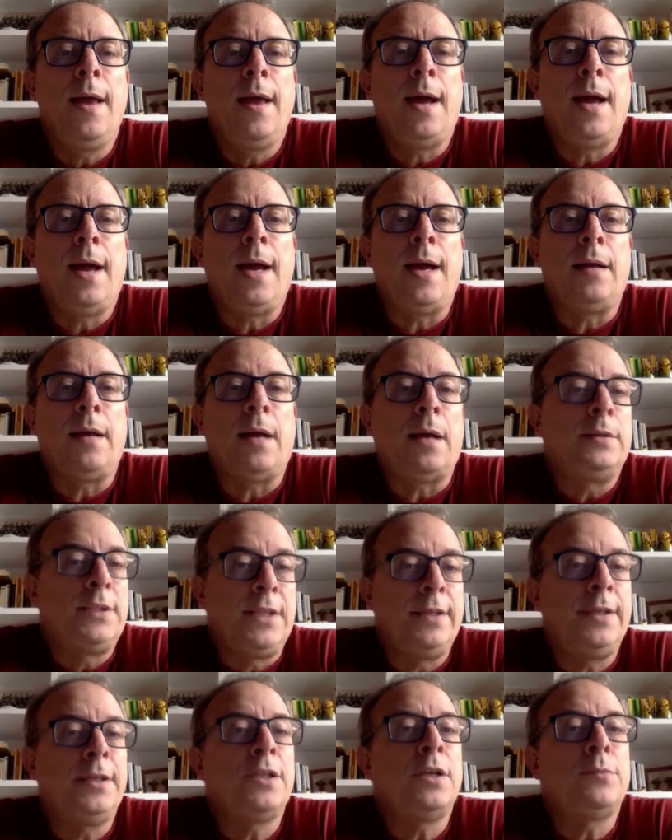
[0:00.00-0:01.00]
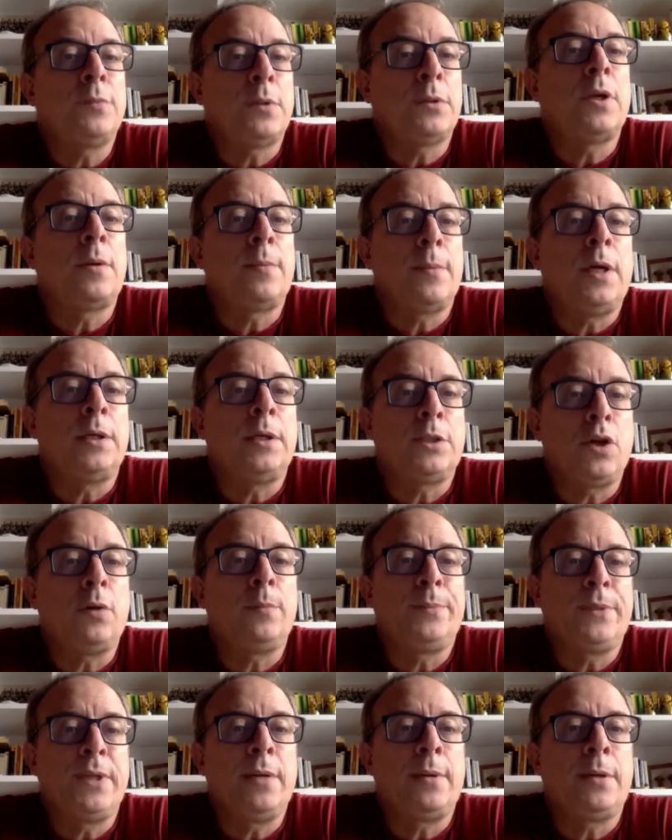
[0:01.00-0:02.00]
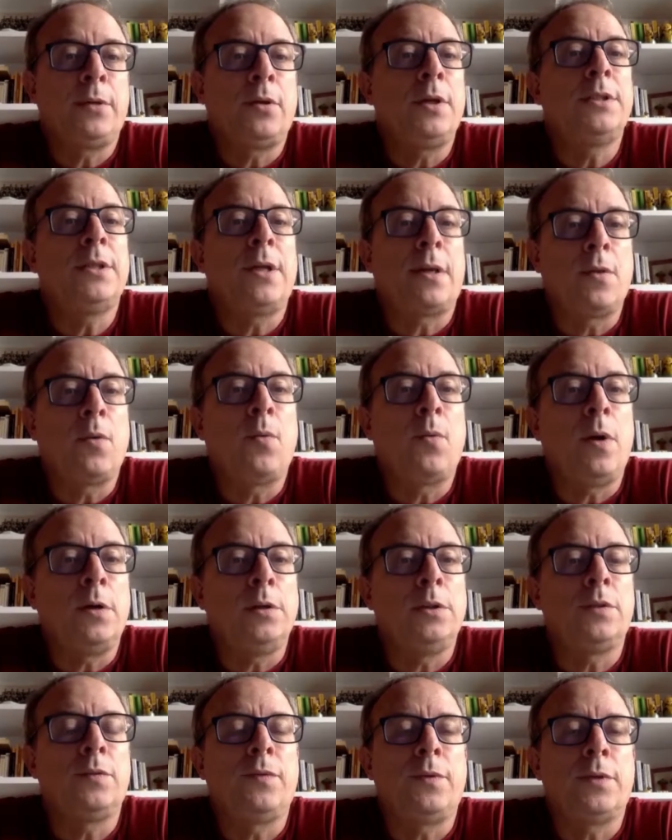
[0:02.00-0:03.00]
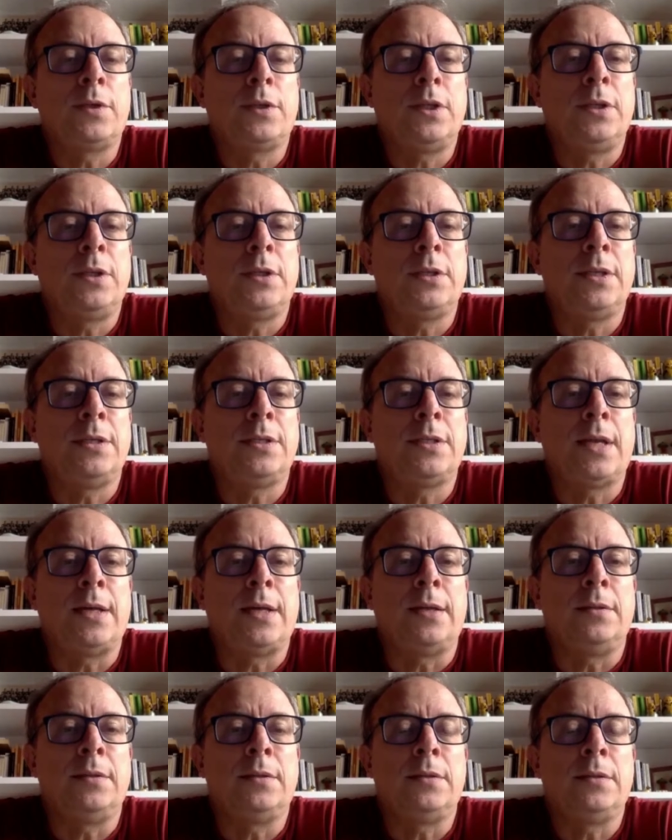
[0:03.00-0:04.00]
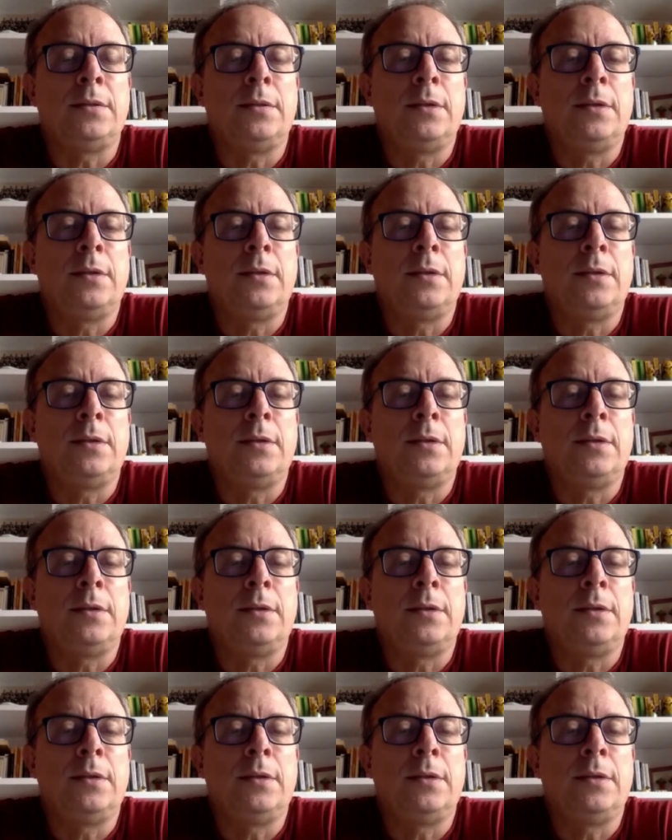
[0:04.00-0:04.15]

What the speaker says: and citizen observatories are the ones for citizen science.